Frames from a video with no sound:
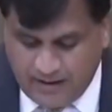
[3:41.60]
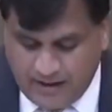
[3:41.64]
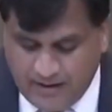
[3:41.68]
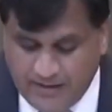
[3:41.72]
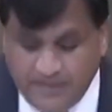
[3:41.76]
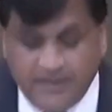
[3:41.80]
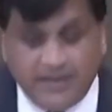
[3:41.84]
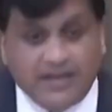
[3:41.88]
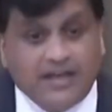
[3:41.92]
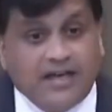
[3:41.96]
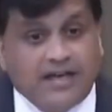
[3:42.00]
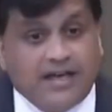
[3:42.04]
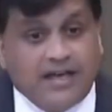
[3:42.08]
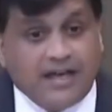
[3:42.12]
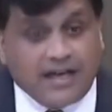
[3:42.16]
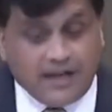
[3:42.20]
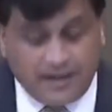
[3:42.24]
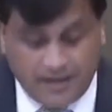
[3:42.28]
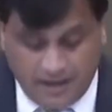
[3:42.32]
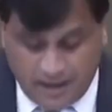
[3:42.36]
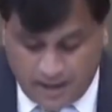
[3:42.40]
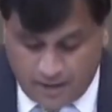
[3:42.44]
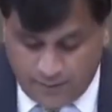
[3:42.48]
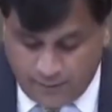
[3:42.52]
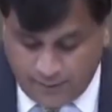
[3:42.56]
in the
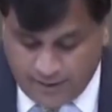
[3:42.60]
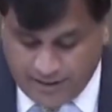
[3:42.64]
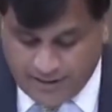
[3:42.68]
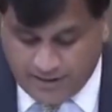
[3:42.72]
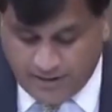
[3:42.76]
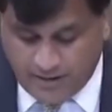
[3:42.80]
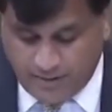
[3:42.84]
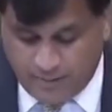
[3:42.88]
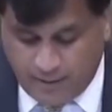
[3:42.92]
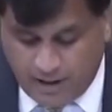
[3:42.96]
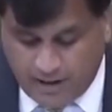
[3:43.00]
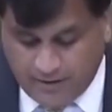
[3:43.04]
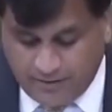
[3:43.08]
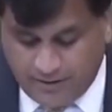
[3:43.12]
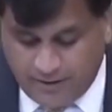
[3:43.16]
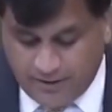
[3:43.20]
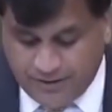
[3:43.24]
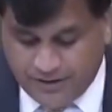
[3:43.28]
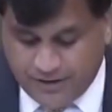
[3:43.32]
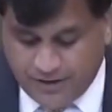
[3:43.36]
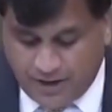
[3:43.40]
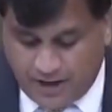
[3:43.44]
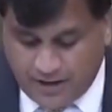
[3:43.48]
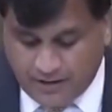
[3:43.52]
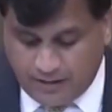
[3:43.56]
area where
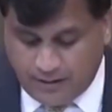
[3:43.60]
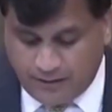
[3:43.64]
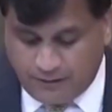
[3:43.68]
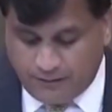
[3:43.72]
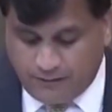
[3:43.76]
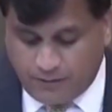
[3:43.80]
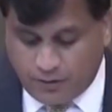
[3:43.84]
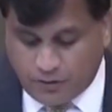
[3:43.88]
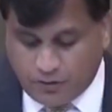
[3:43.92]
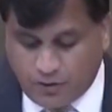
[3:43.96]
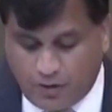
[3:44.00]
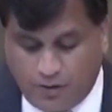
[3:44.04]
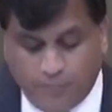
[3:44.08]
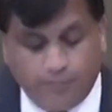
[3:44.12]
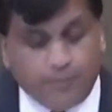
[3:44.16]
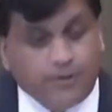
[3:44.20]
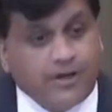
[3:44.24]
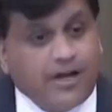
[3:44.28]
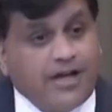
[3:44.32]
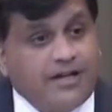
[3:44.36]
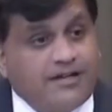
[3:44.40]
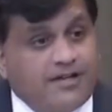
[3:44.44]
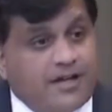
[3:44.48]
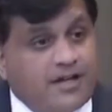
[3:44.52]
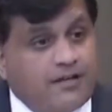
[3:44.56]
Commander Jadhav was
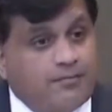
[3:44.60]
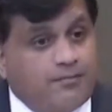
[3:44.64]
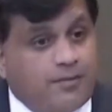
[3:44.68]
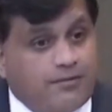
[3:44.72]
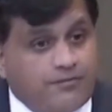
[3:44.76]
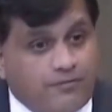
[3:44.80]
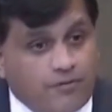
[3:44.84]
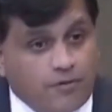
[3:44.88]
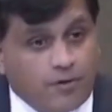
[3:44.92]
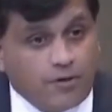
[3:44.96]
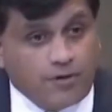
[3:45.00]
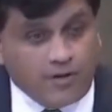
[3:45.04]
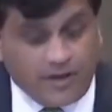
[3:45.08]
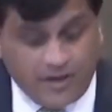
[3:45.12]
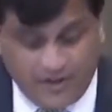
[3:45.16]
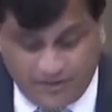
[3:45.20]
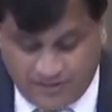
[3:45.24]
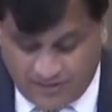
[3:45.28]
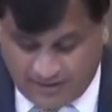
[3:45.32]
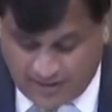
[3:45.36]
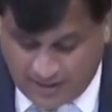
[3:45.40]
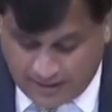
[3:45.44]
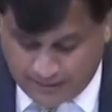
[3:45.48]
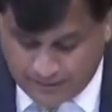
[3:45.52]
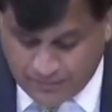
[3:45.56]
operating before
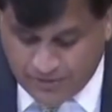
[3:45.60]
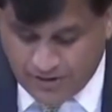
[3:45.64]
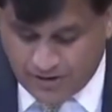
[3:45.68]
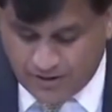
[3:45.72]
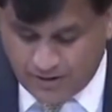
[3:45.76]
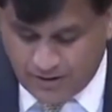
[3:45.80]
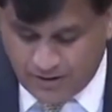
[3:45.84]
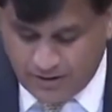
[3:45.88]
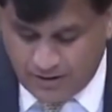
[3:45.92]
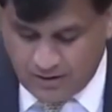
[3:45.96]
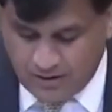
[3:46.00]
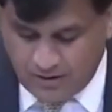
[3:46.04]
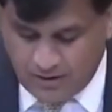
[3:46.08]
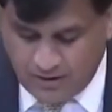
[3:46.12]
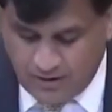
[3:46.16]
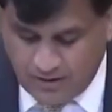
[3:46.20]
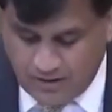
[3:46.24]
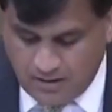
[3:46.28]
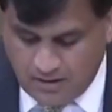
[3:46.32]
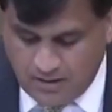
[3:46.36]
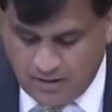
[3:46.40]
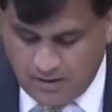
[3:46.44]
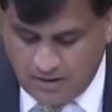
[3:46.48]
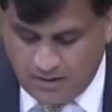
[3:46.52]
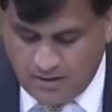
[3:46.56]
his capture,
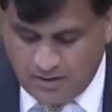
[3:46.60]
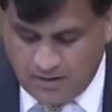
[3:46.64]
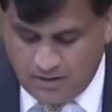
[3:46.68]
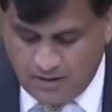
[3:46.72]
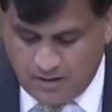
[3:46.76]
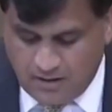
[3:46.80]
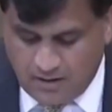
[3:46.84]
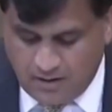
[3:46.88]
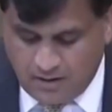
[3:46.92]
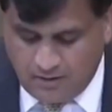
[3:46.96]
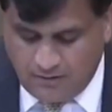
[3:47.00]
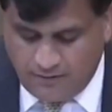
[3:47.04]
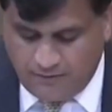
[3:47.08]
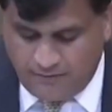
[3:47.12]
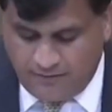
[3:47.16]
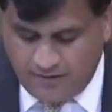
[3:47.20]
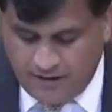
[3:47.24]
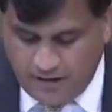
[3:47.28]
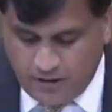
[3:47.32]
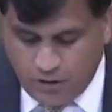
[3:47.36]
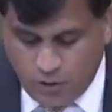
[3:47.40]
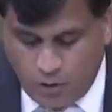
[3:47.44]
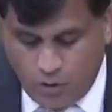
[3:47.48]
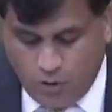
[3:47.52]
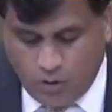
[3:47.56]

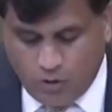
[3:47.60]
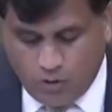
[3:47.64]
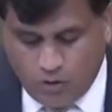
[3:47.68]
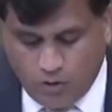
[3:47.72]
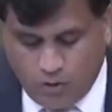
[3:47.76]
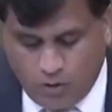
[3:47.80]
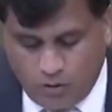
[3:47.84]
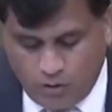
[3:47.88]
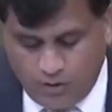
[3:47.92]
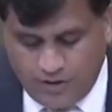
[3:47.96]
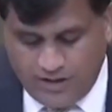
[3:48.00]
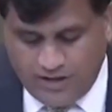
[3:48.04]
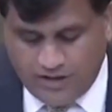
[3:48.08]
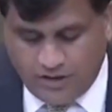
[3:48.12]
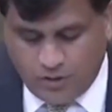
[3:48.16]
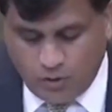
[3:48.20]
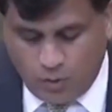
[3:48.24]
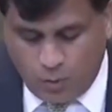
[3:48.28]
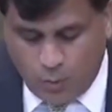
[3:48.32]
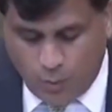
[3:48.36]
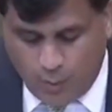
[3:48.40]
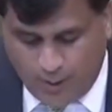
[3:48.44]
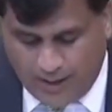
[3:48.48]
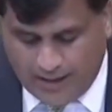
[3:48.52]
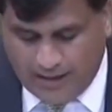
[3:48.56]
we know only
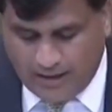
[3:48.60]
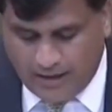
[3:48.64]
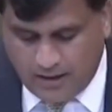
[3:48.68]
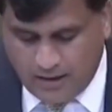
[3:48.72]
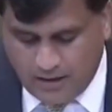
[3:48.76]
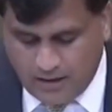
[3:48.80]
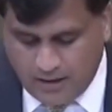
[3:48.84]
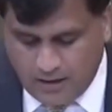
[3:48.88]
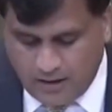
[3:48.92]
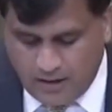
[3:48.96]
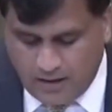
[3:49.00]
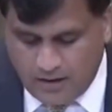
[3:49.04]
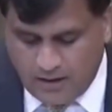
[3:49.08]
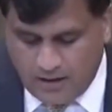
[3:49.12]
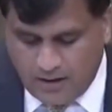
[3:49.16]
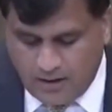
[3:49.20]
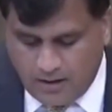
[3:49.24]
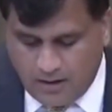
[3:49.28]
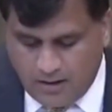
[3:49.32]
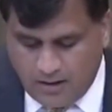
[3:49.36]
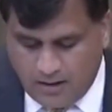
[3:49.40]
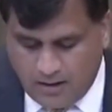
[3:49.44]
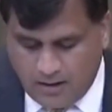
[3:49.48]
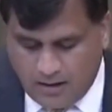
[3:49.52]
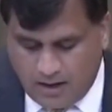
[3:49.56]
too well
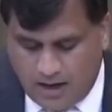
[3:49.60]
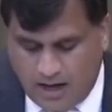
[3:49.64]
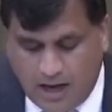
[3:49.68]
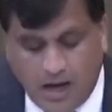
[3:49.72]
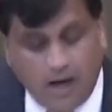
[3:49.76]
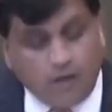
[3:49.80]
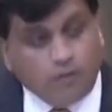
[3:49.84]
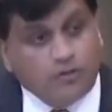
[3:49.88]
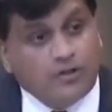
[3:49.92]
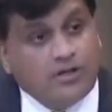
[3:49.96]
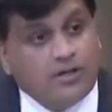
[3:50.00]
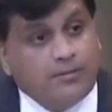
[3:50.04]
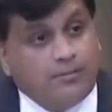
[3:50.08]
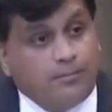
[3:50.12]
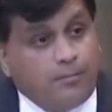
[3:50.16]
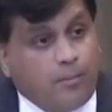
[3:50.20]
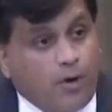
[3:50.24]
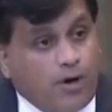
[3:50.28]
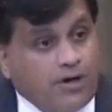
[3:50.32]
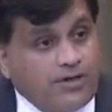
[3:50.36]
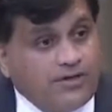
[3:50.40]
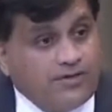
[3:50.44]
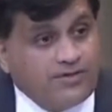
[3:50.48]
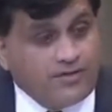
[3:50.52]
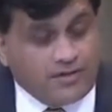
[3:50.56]
how the
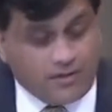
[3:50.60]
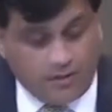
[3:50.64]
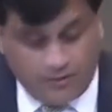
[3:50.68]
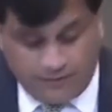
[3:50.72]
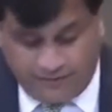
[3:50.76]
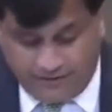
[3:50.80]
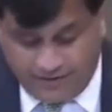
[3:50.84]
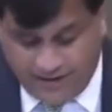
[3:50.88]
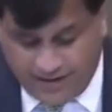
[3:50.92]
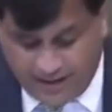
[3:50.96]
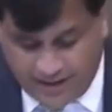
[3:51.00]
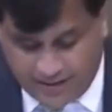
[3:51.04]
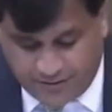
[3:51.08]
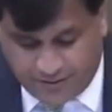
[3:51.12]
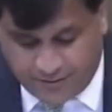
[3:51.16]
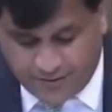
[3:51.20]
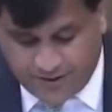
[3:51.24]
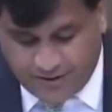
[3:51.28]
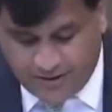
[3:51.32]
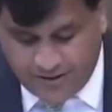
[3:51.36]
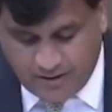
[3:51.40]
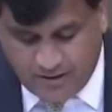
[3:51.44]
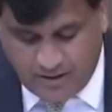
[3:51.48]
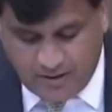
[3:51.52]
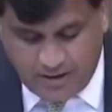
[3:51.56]
poison of
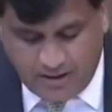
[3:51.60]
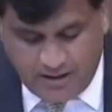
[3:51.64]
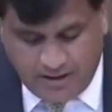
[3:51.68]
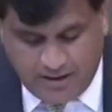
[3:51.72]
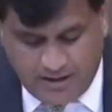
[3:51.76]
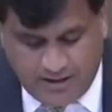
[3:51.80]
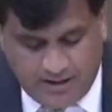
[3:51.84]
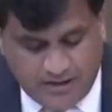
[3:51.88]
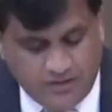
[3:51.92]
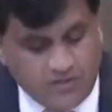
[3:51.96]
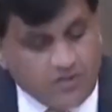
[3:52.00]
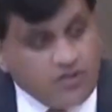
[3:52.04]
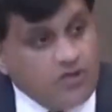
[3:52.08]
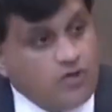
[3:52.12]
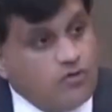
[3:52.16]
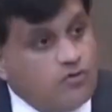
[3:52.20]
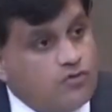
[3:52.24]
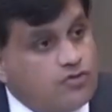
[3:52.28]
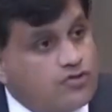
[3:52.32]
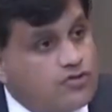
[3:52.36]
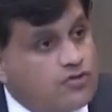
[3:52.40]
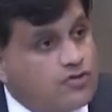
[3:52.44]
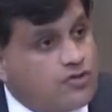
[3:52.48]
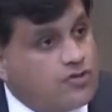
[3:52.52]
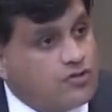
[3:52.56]
hatred is
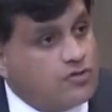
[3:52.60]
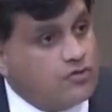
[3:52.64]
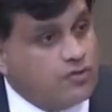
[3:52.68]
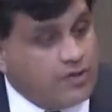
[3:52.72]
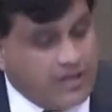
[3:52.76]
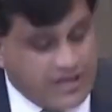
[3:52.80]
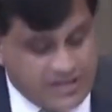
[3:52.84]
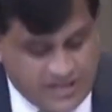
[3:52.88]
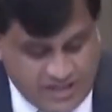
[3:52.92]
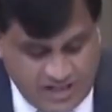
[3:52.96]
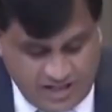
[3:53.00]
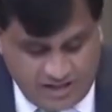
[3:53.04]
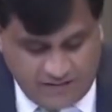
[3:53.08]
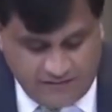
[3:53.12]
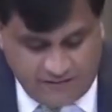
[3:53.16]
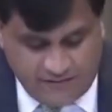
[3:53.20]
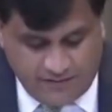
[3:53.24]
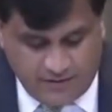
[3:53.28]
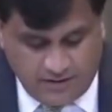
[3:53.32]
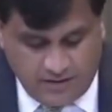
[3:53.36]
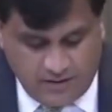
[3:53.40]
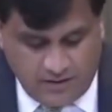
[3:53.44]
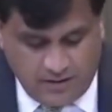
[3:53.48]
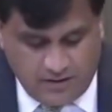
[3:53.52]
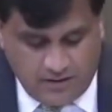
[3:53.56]
used to
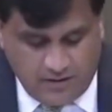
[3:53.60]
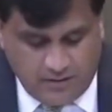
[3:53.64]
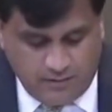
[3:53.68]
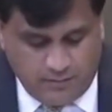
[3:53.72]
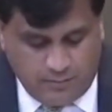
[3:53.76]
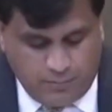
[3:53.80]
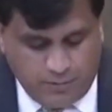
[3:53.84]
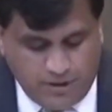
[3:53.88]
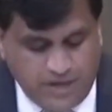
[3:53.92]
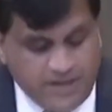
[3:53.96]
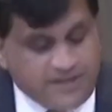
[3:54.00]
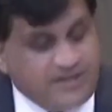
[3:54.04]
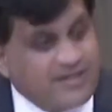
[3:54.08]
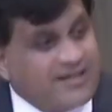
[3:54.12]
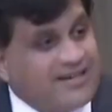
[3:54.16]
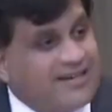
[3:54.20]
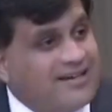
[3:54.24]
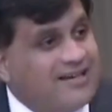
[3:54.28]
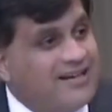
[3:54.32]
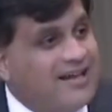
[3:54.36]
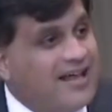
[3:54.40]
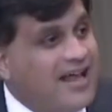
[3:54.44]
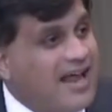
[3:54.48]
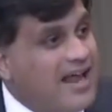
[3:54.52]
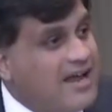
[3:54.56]
achieve
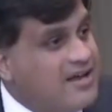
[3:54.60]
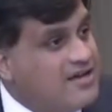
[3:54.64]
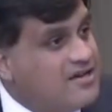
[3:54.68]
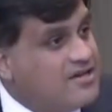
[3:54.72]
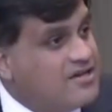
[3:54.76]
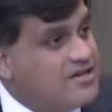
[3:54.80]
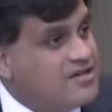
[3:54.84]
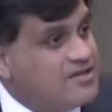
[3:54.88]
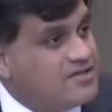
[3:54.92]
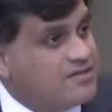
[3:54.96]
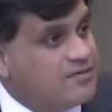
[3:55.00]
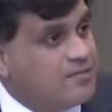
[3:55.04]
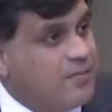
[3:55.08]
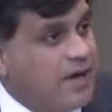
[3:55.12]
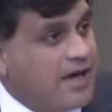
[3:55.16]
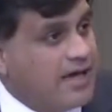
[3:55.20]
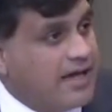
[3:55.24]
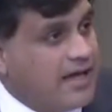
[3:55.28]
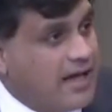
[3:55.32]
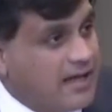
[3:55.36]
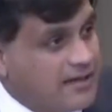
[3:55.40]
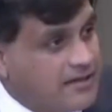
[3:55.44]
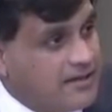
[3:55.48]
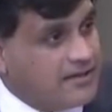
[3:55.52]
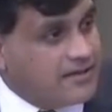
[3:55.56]
political ends
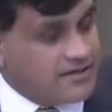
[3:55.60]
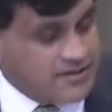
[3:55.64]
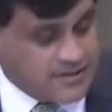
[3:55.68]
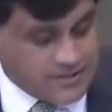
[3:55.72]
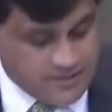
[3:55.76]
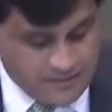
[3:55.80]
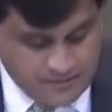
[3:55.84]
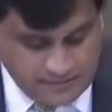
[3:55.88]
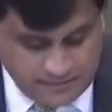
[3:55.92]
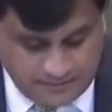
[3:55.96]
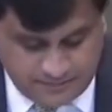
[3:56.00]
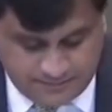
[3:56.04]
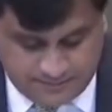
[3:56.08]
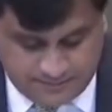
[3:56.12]
by others.